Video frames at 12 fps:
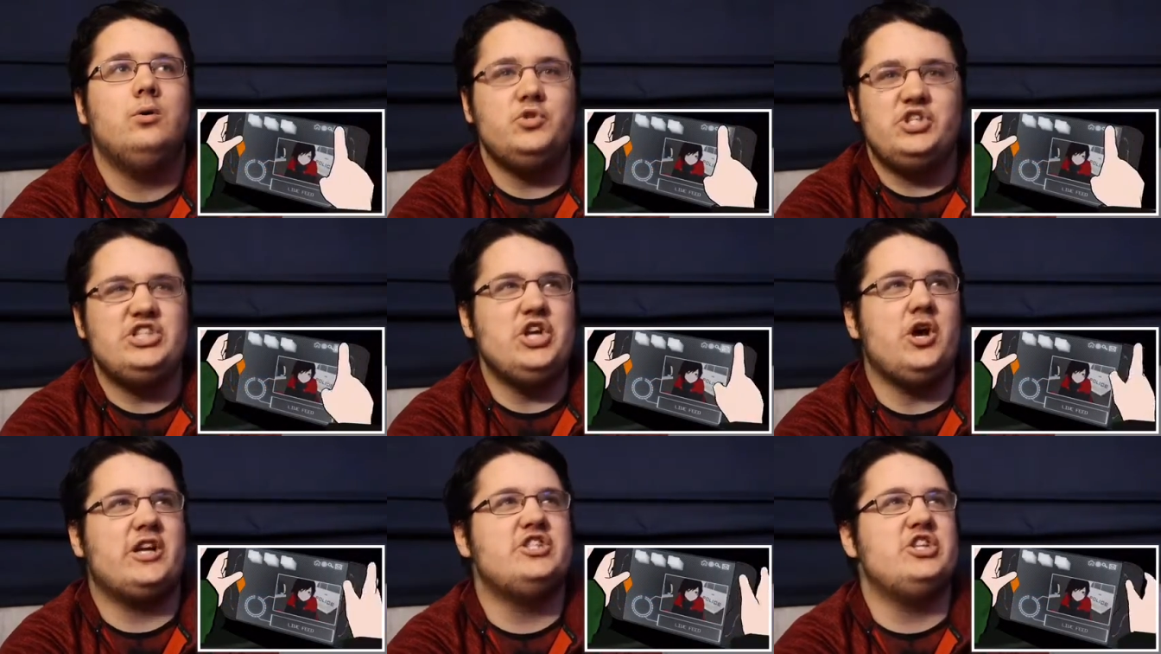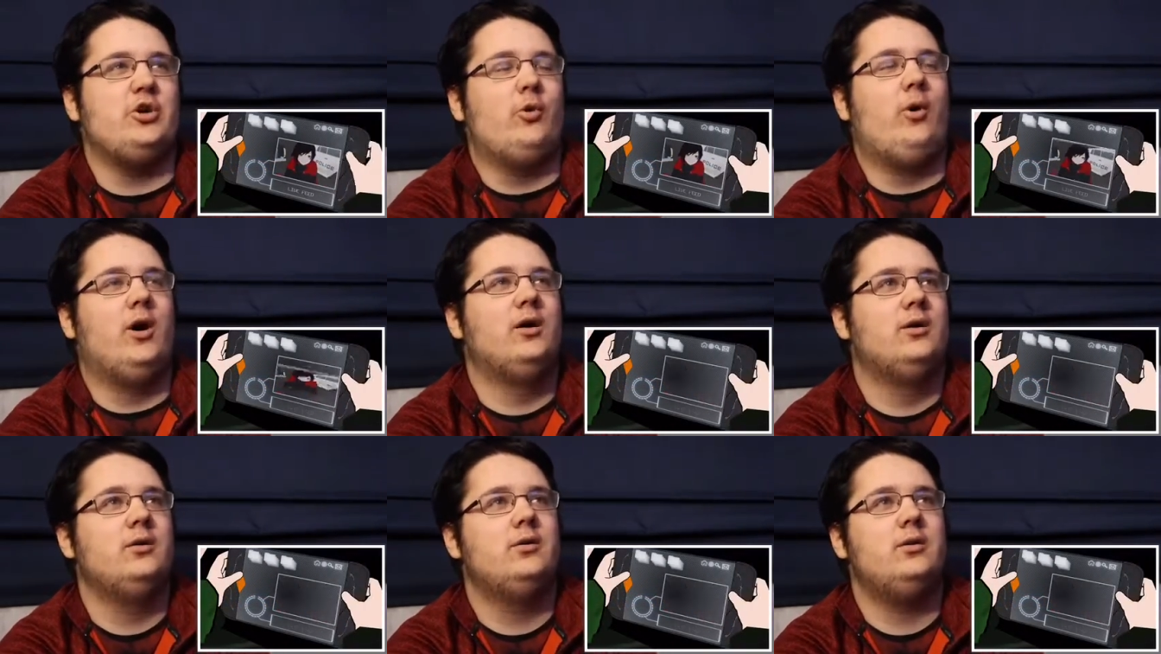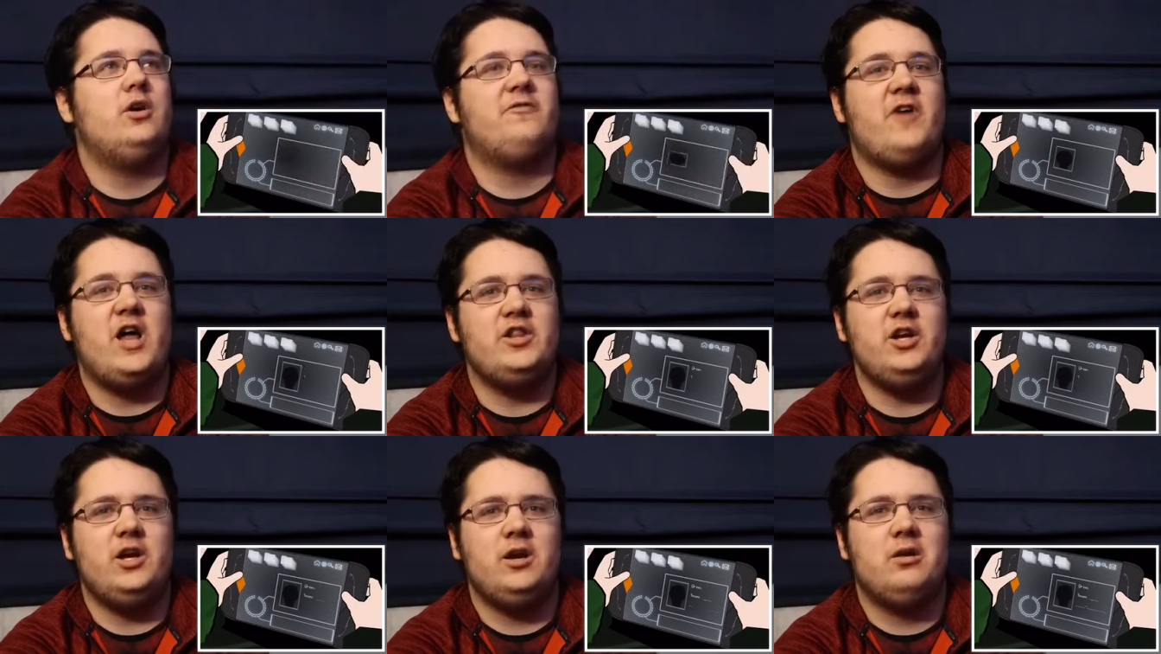What's she talking to? Her
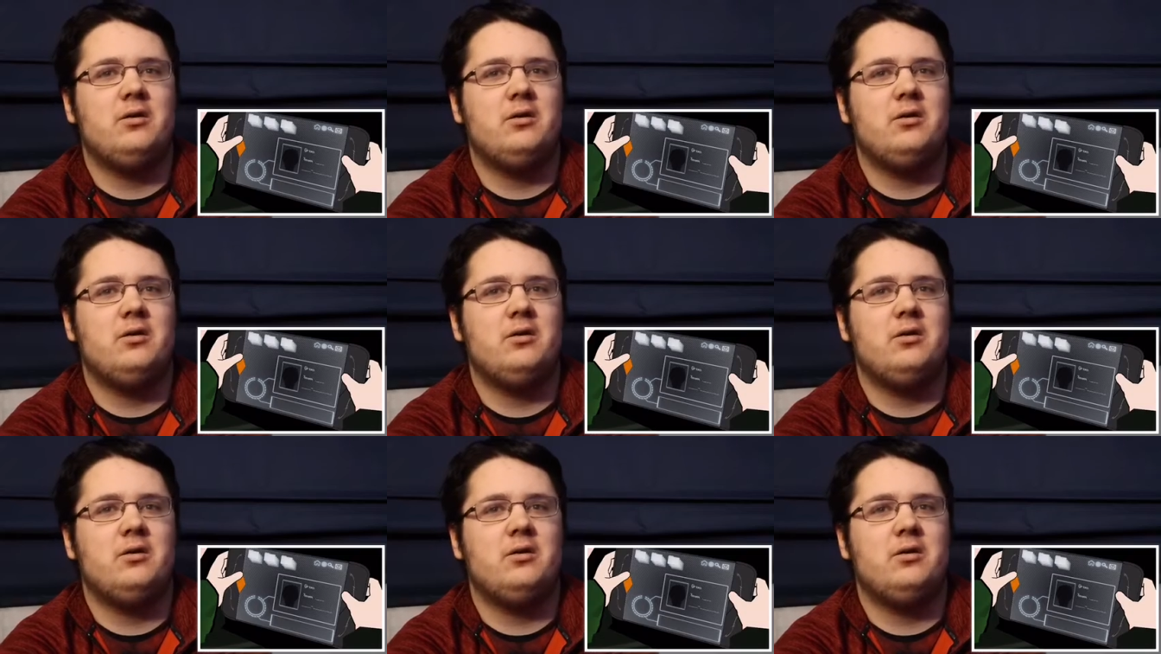father?